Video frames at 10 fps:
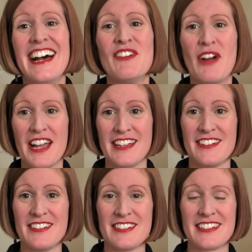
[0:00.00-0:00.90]
Right,
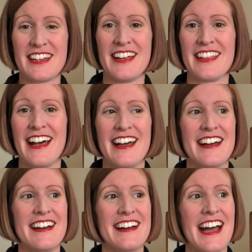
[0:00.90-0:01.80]
cut that.
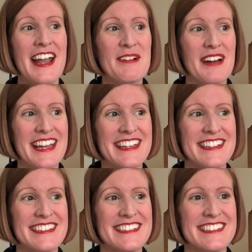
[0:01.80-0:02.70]
Anyway,
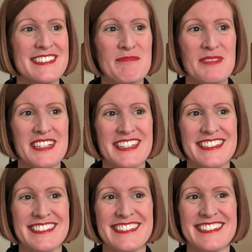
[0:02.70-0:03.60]

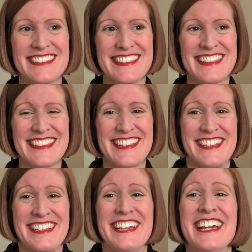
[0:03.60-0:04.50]
brilliant.
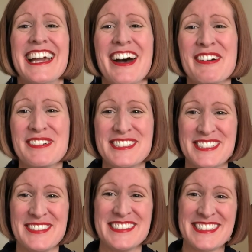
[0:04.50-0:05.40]
I was
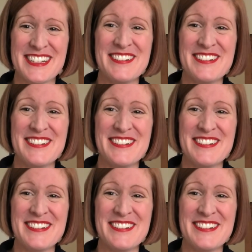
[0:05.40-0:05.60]
doing so